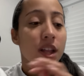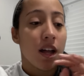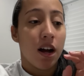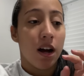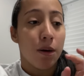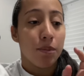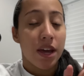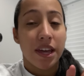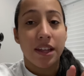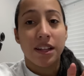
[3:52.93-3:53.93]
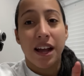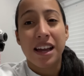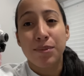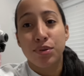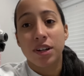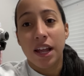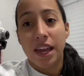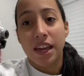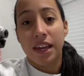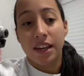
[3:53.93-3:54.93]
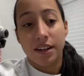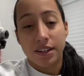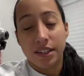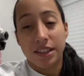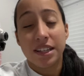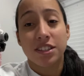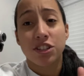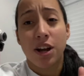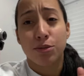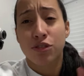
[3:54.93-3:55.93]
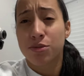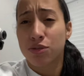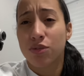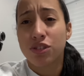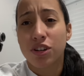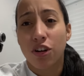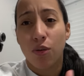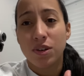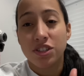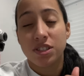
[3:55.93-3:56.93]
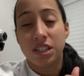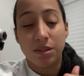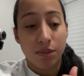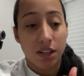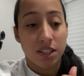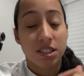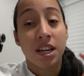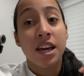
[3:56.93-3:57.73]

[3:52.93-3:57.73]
Um, and I could put a uh, link to the job description or you could always just email us.